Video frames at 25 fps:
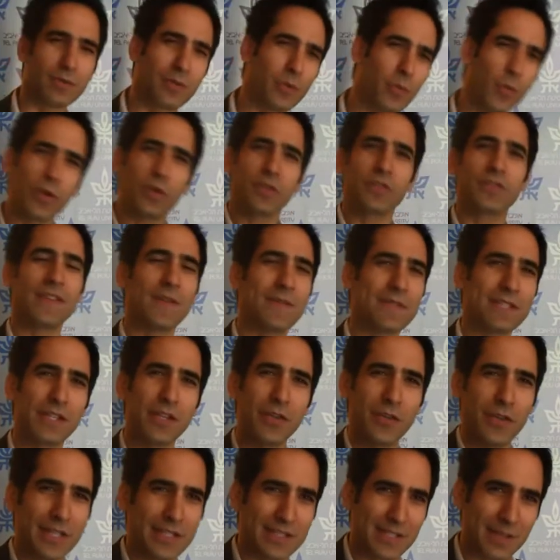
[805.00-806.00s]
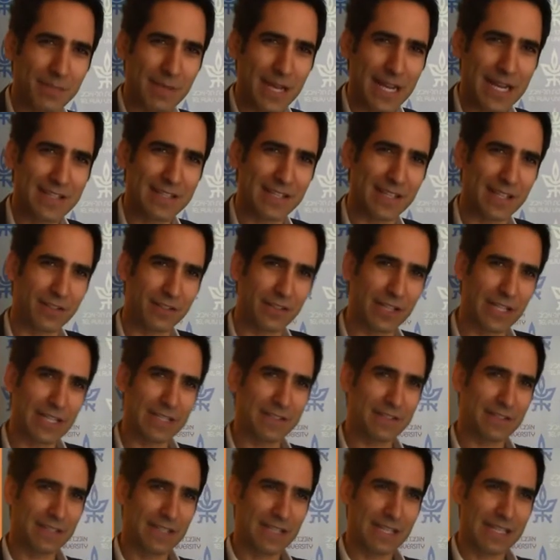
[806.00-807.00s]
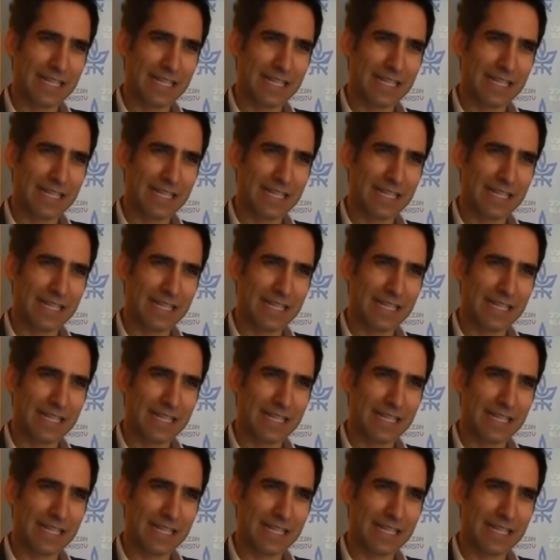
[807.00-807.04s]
world of cybersecurity is amazing, right?